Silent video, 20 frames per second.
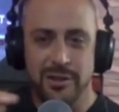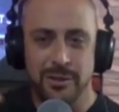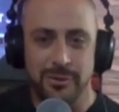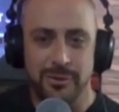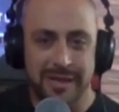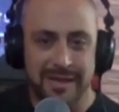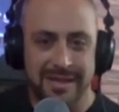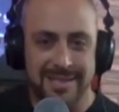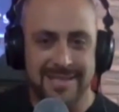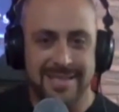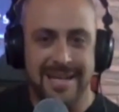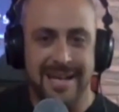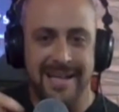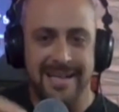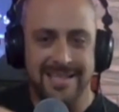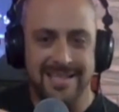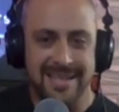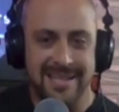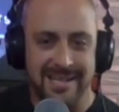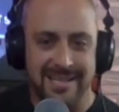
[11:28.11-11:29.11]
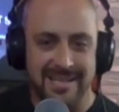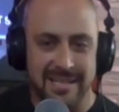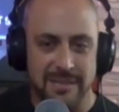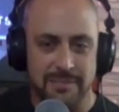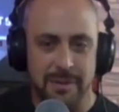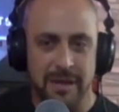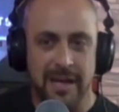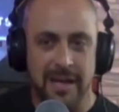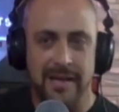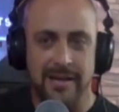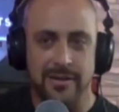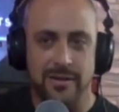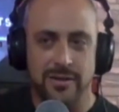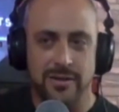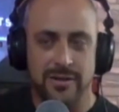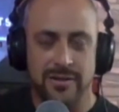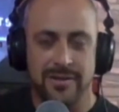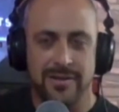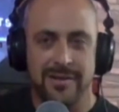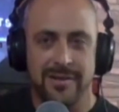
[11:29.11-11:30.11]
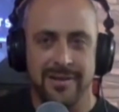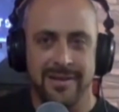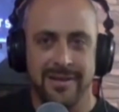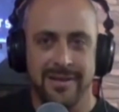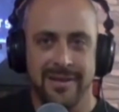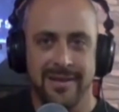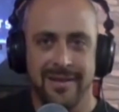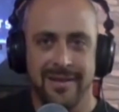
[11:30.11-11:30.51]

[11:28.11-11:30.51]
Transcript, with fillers: into his Dallas, Texas page.